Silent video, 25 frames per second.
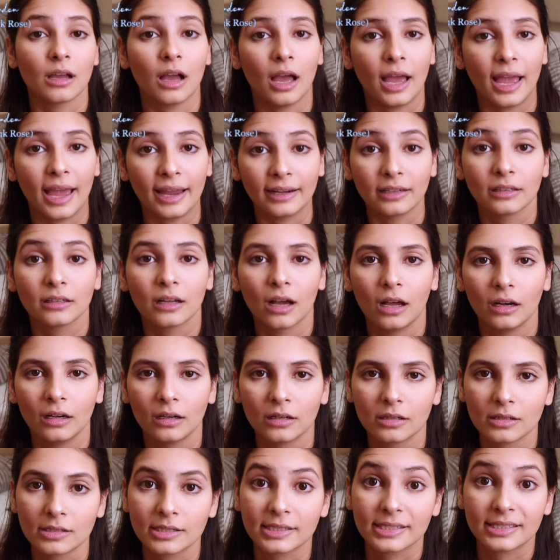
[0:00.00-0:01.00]
and
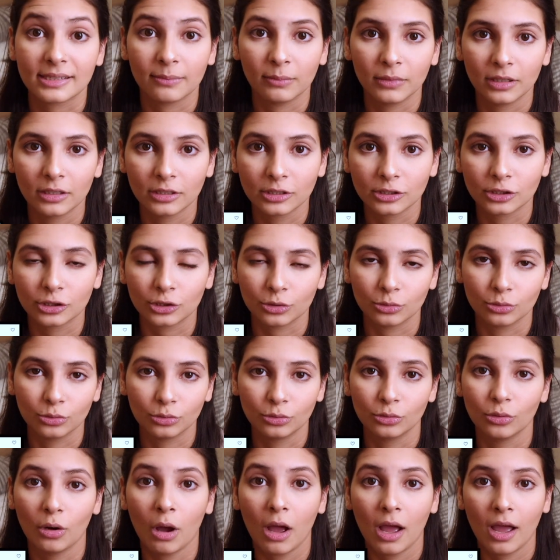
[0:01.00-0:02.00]
colors similar
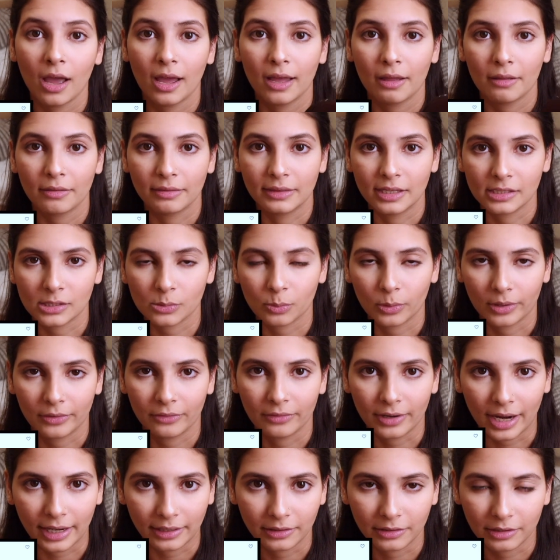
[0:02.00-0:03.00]
to this one
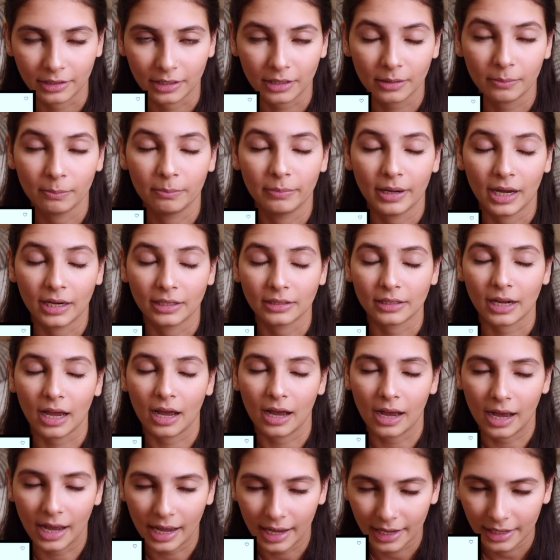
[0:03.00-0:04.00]
right here, but
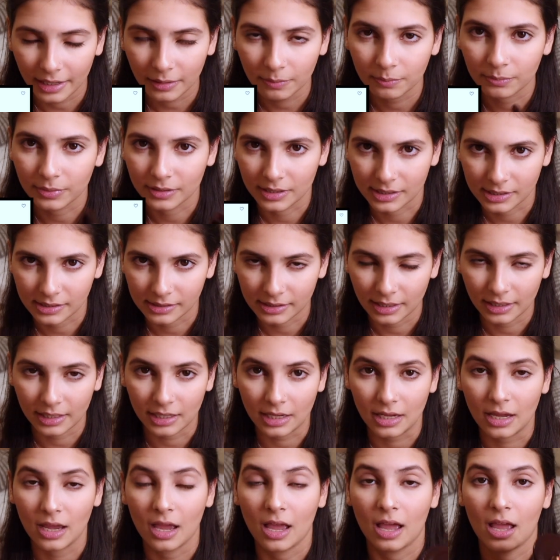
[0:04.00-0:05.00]
I
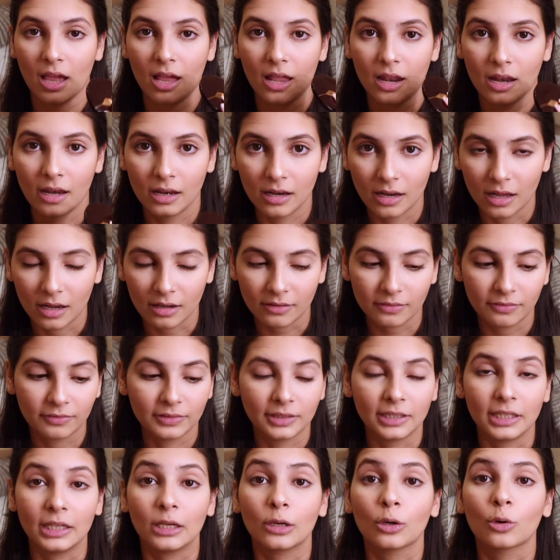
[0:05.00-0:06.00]
personally
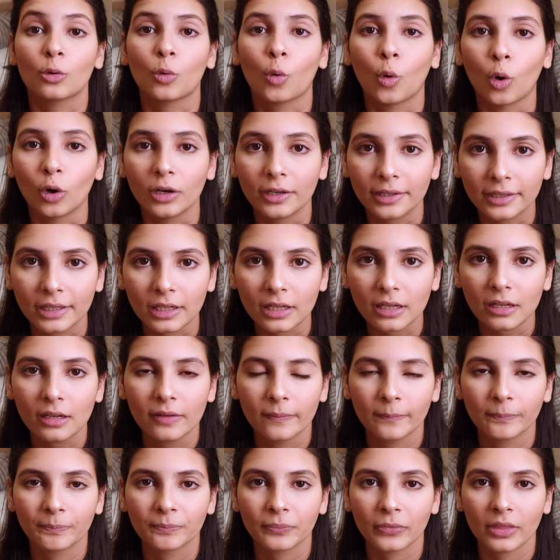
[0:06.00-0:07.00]
love the
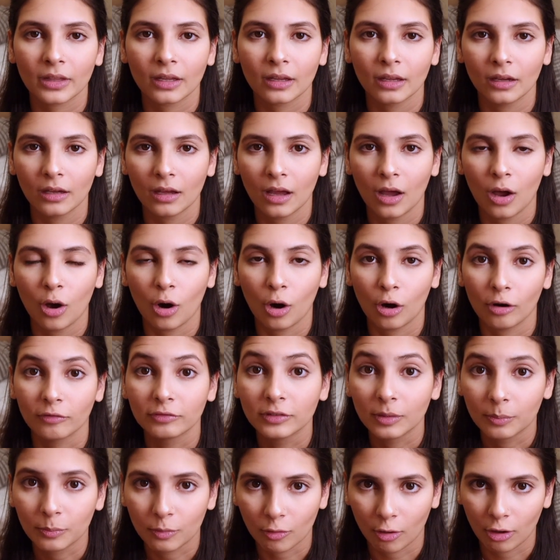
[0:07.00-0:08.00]
quality
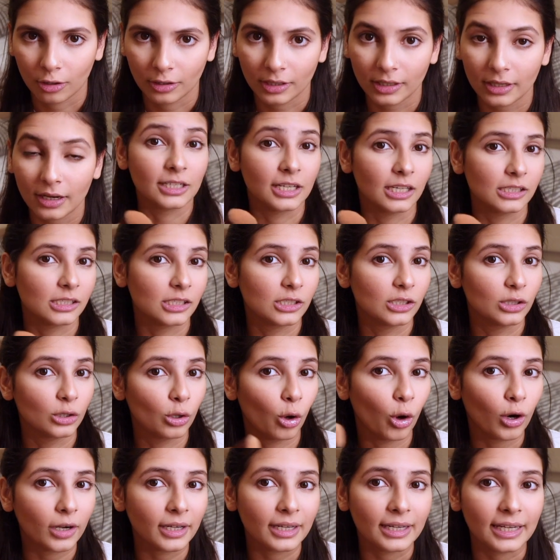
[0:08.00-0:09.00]
of the product. It does
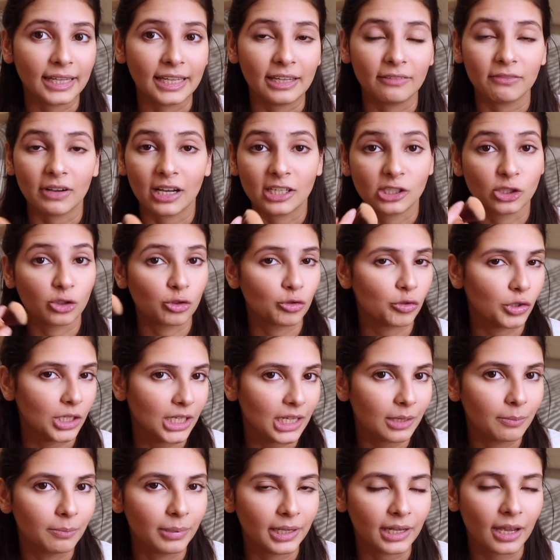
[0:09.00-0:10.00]
not leave a
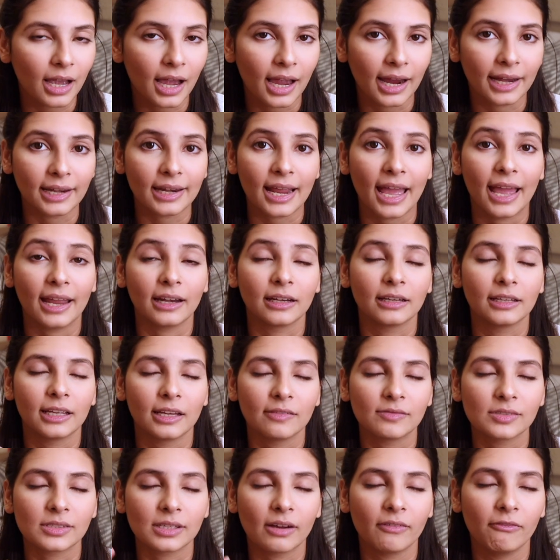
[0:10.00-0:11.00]
streak behind and
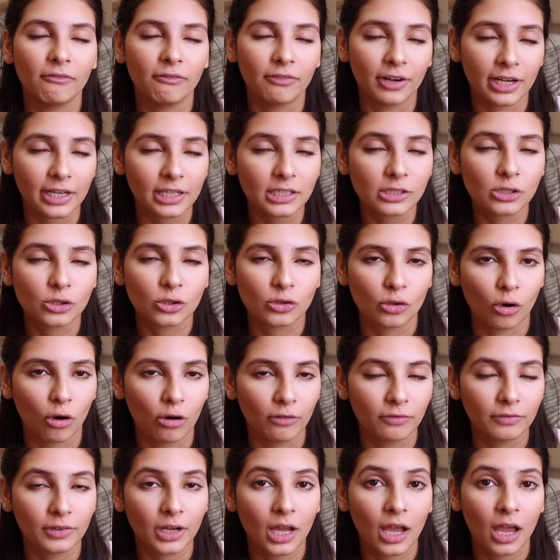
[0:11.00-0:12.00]
gives a very
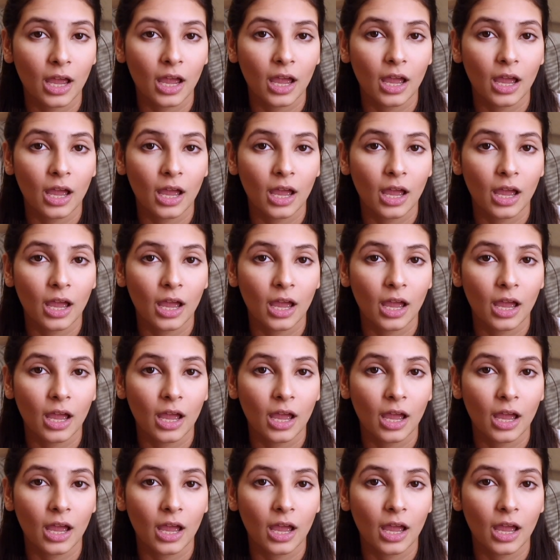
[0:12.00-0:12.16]
soft